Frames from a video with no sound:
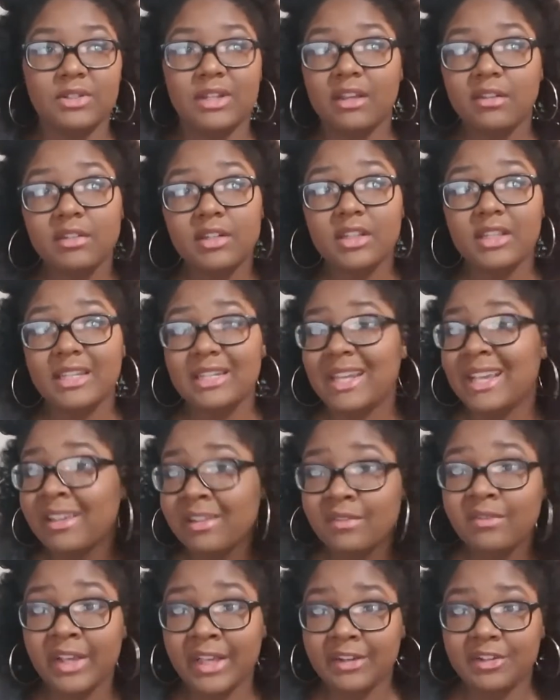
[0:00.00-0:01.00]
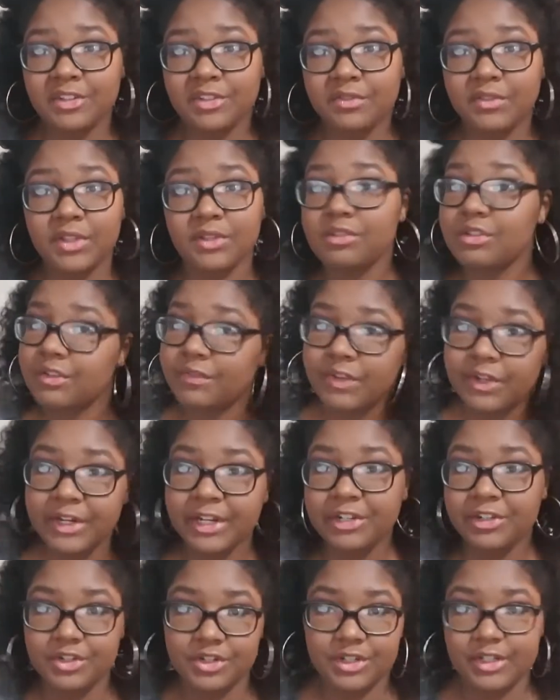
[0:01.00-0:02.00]
And so definitely take advantage of
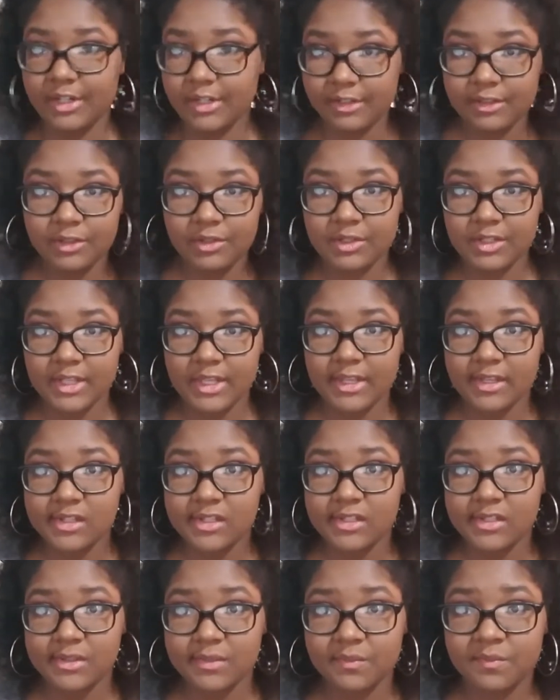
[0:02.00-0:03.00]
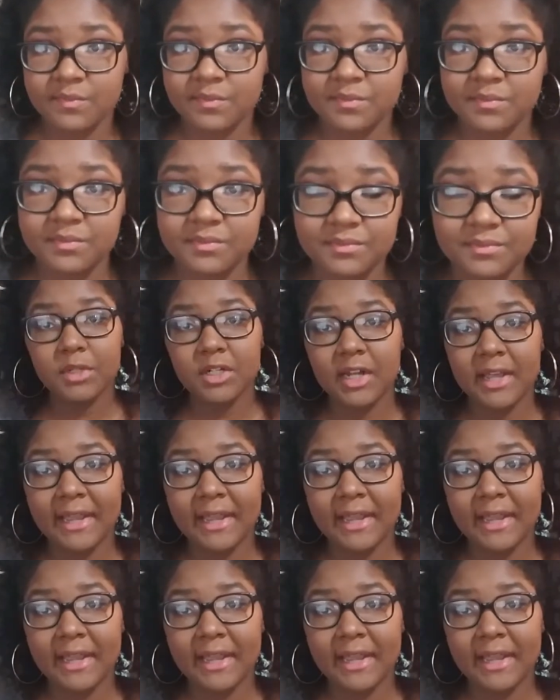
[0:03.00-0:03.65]
those if you're interested in those things.